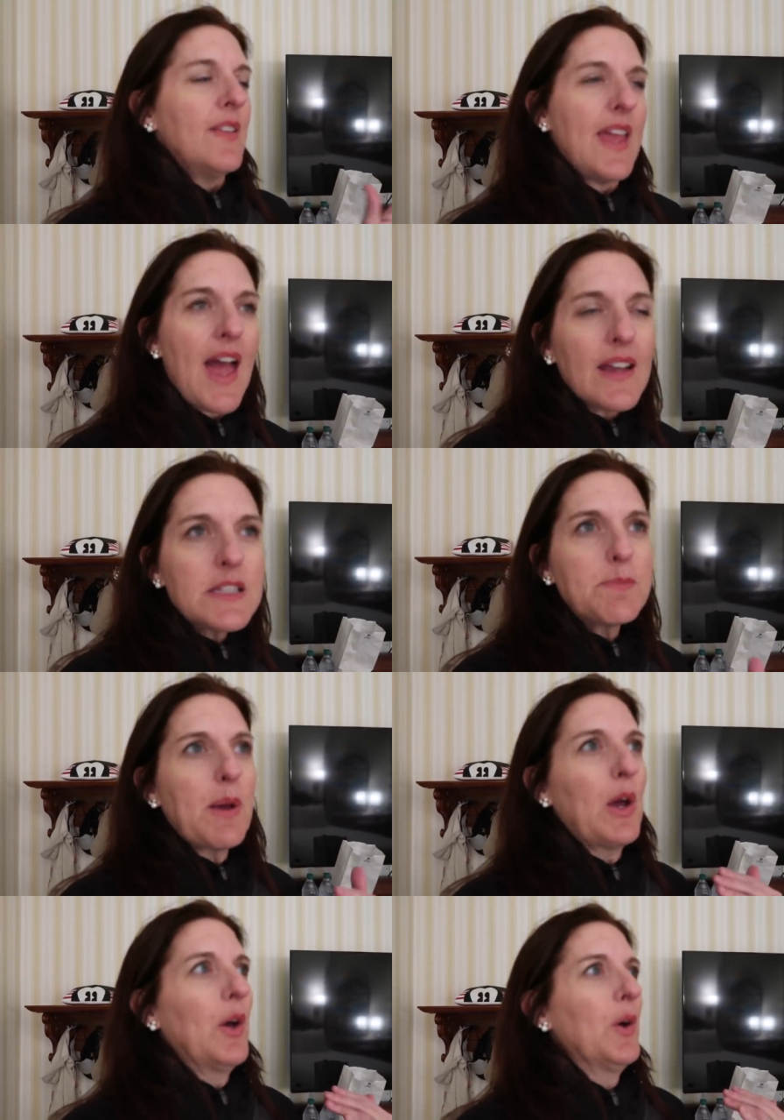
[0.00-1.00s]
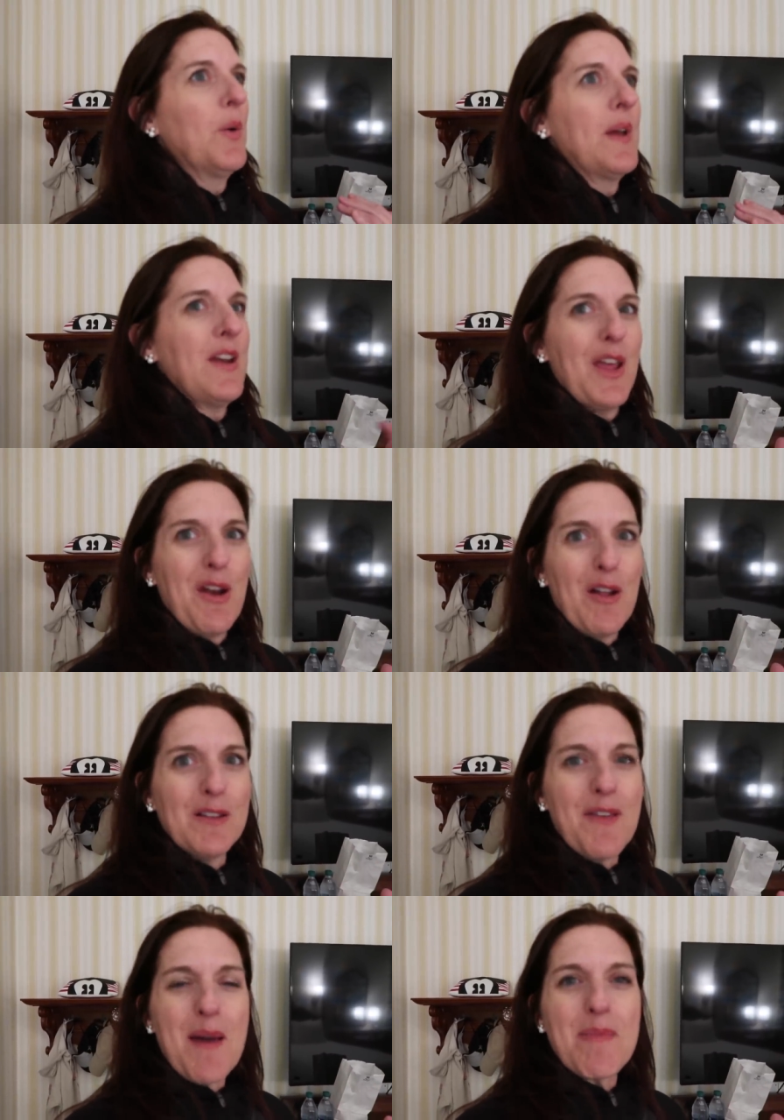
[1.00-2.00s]
the expo and
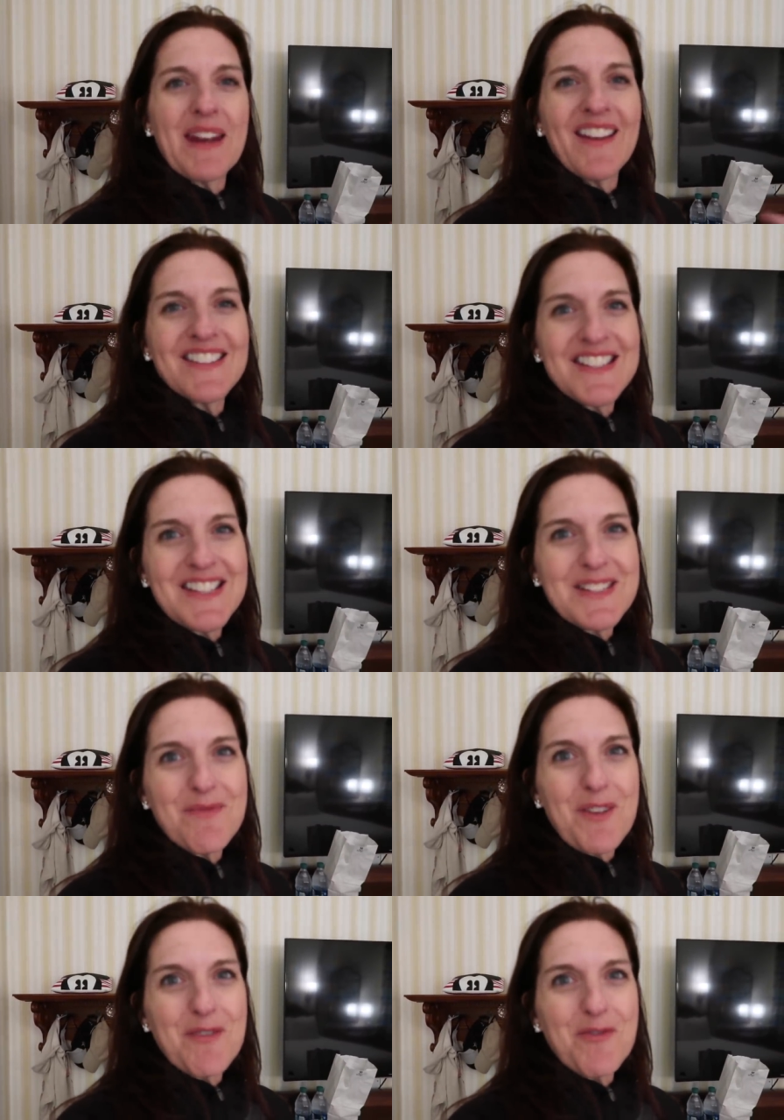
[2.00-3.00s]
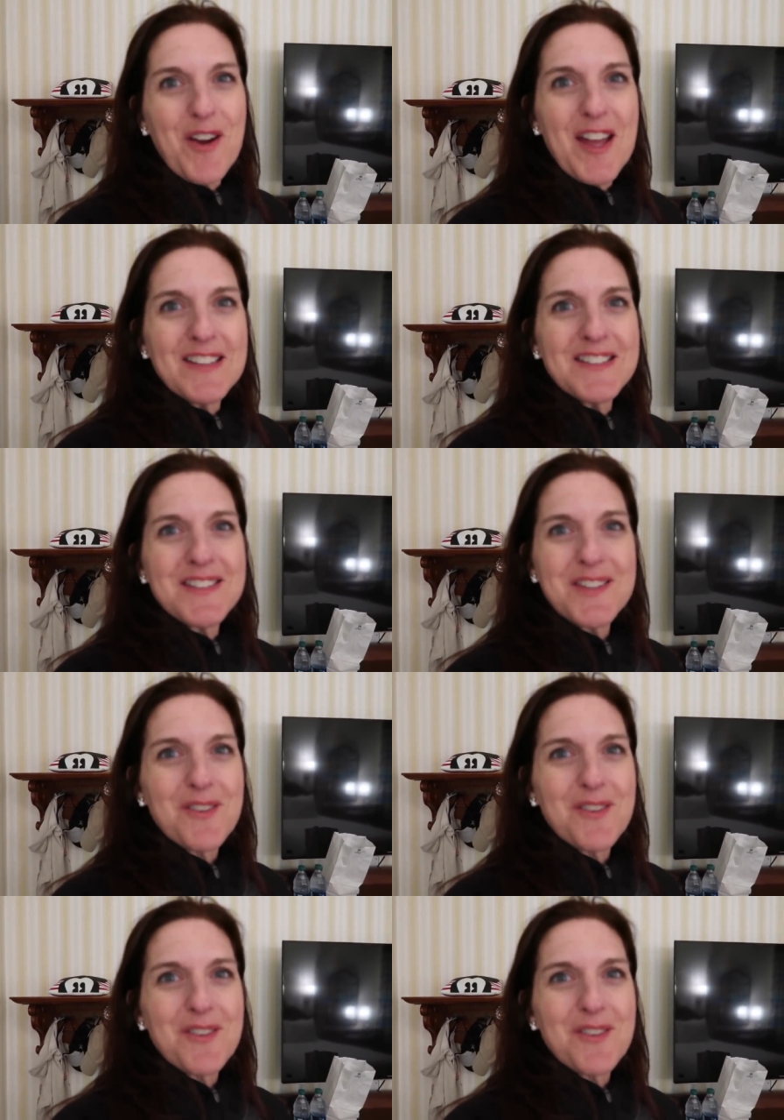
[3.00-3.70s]
all of that, but I got to see some fun friends,